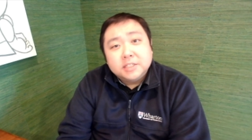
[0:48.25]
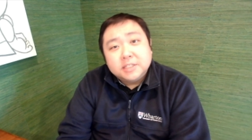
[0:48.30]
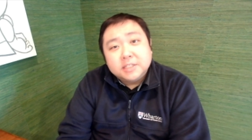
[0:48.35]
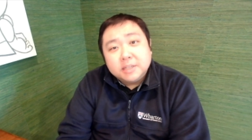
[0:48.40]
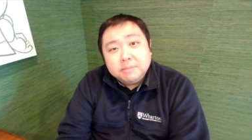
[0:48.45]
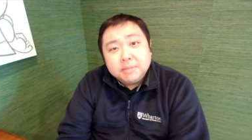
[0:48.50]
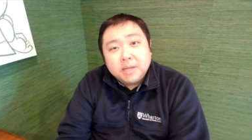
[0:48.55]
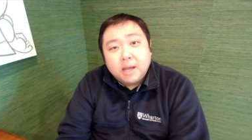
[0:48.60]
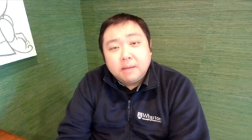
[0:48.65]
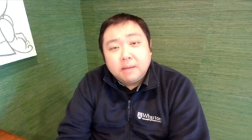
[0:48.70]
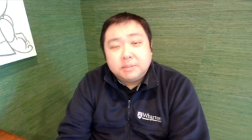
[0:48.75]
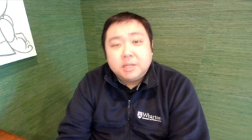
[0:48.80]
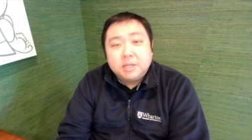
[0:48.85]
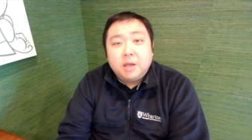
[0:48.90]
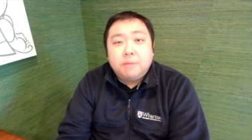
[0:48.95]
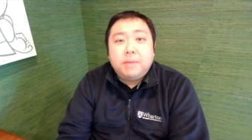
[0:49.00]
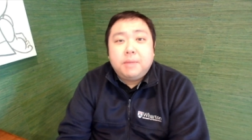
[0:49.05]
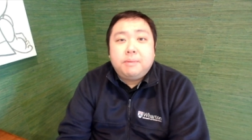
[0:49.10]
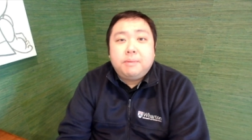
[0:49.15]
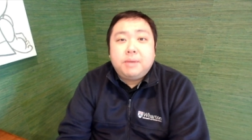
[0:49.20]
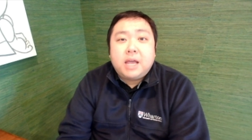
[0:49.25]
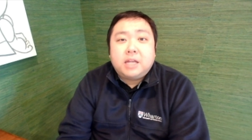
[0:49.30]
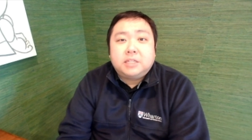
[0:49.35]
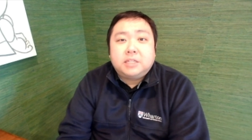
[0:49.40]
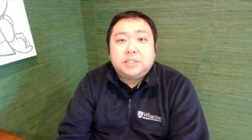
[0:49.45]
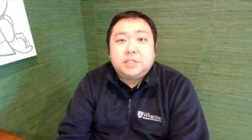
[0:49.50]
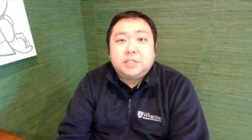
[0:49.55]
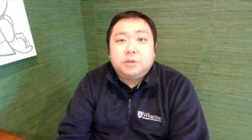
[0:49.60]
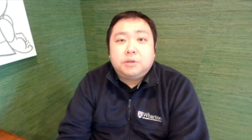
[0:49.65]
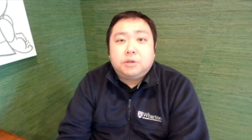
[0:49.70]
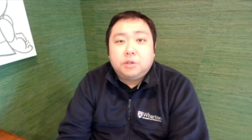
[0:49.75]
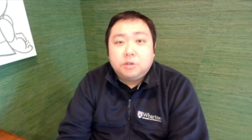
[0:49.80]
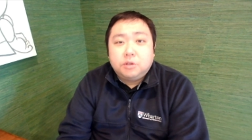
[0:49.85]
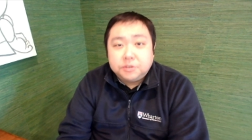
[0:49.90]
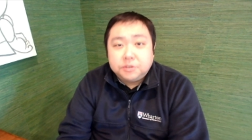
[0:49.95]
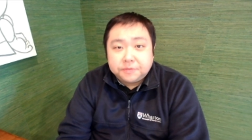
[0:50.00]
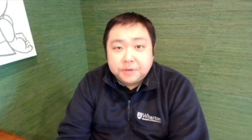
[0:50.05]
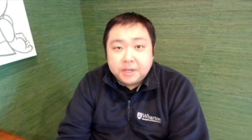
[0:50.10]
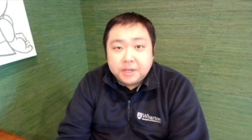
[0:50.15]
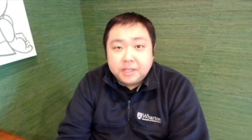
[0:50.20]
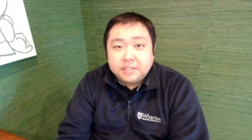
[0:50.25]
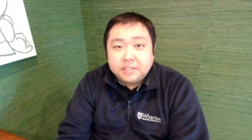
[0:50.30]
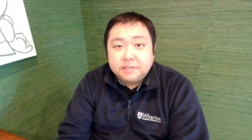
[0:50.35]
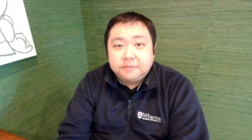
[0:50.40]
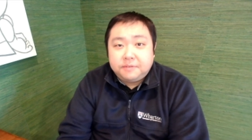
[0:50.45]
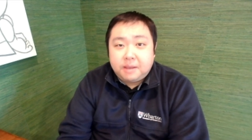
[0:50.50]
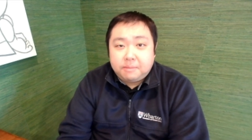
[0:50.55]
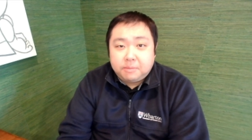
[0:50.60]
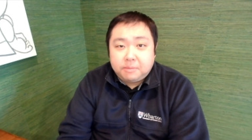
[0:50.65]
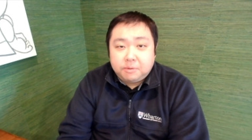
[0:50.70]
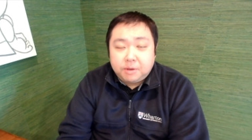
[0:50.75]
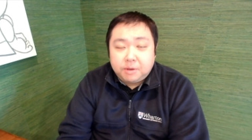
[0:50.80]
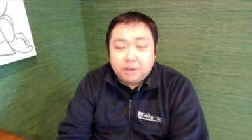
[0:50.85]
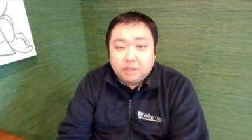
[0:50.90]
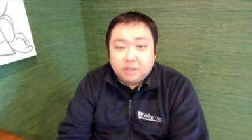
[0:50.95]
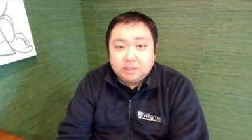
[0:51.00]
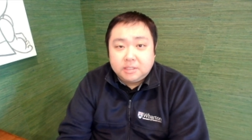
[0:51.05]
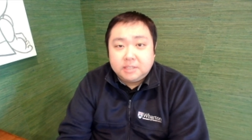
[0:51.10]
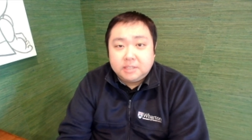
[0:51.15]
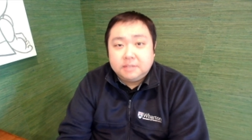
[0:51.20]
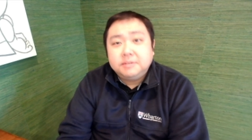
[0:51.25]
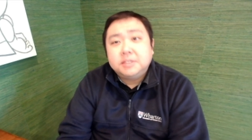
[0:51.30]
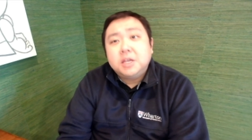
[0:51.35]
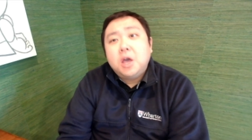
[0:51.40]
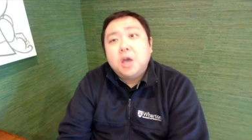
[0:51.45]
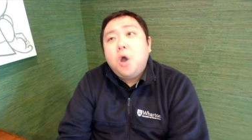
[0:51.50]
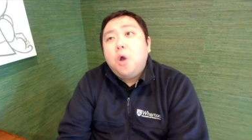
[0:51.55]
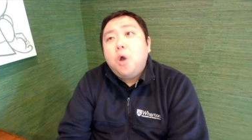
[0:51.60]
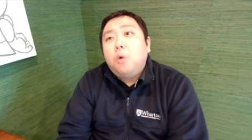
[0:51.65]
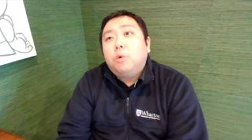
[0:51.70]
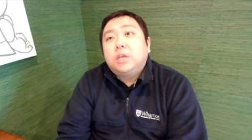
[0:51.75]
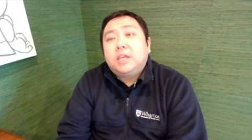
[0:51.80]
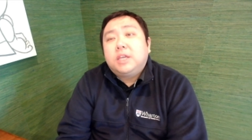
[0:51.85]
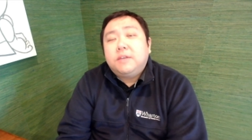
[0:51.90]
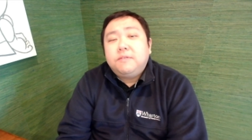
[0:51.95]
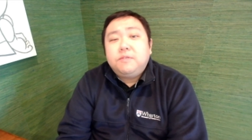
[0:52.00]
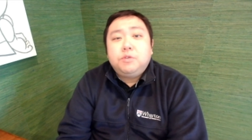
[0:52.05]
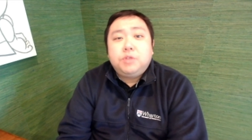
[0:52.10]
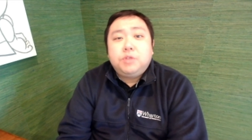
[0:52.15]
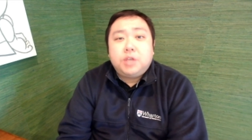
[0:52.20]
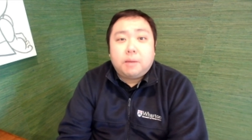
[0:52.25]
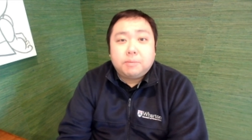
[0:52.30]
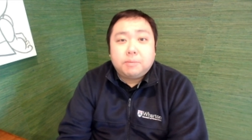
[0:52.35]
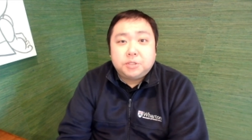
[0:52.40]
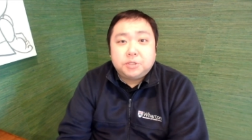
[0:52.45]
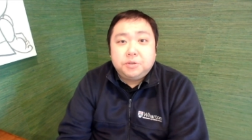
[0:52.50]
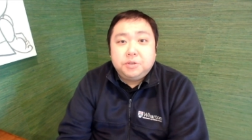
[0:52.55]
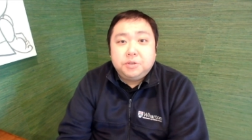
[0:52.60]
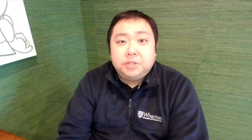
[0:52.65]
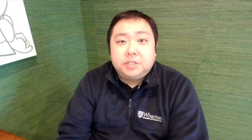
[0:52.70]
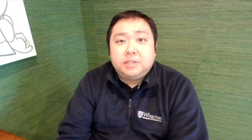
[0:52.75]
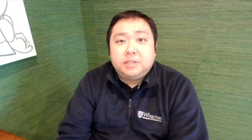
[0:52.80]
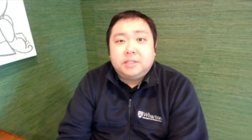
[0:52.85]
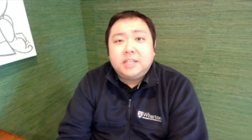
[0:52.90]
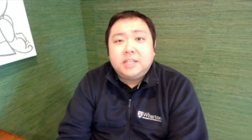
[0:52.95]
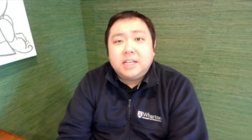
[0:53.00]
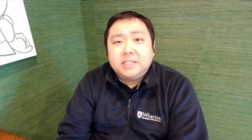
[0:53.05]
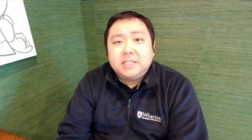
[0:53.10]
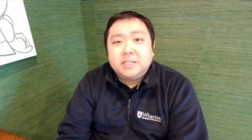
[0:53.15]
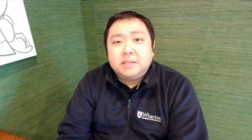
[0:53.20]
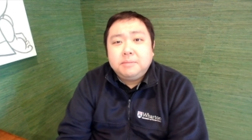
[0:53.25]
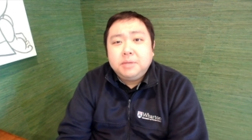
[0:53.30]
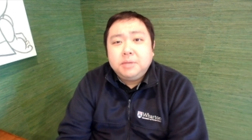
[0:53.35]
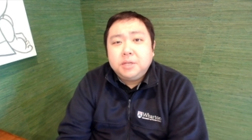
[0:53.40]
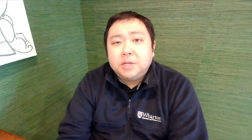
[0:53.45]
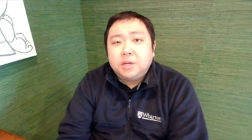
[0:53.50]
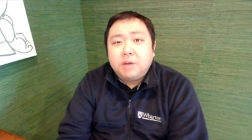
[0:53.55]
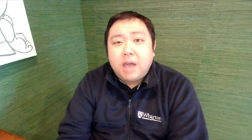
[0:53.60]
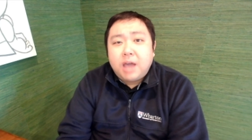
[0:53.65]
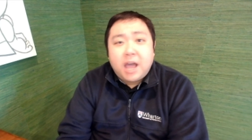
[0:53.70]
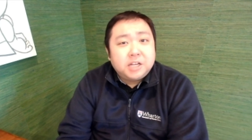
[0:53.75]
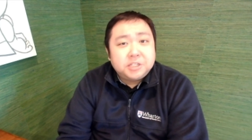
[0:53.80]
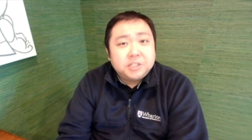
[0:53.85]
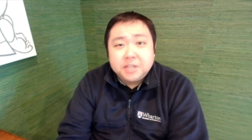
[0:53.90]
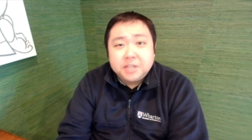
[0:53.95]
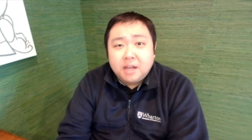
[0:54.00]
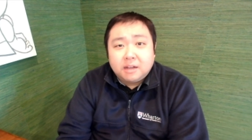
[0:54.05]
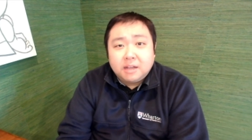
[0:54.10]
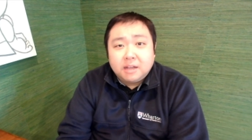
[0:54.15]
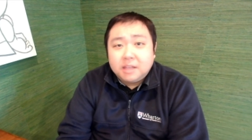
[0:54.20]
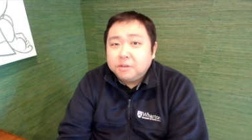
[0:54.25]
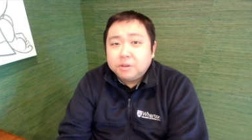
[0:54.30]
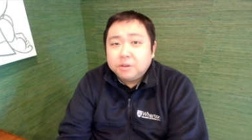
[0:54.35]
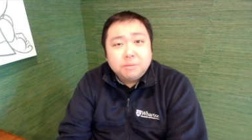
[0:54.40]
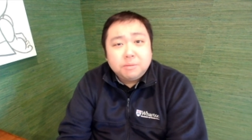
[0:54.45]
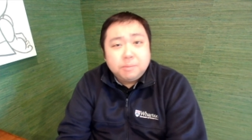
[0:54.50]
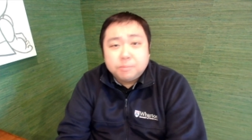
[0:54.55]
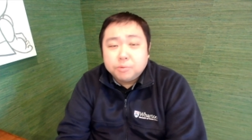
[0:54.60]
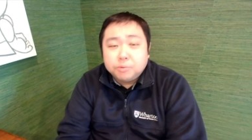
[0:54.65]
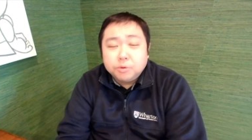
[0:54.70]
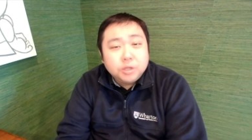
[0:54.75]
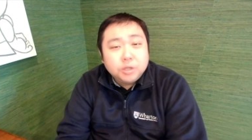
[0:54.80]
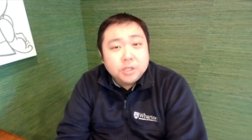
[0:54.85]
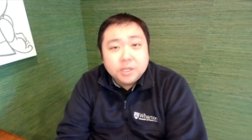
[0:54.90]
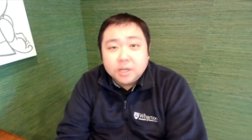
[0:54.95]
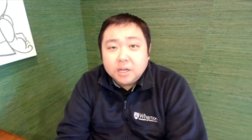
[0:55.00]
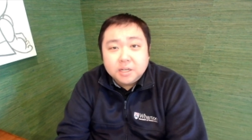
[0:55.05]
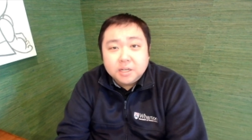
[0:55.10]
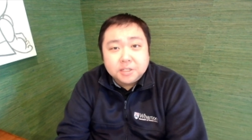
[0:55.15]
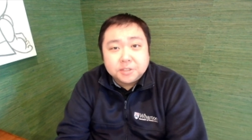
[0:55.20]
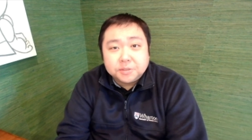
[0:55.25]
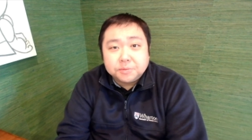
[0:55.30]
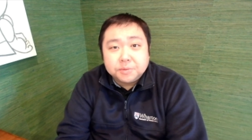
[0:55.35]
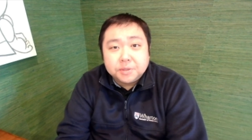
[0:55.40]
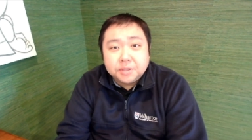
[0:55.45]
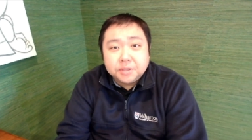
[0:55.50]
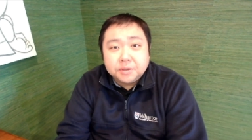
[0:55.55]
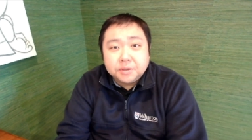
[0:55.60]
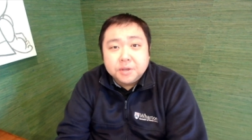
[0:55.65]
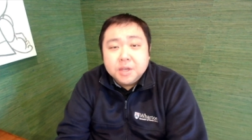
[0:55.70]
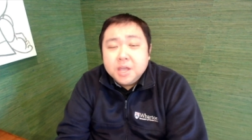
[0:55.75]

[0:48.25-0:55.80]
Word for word: Sometimes maybe asking your close friends and family relatives will give you the opportunity to let them, you know, hash it out. And they're going to be brutally honest with you.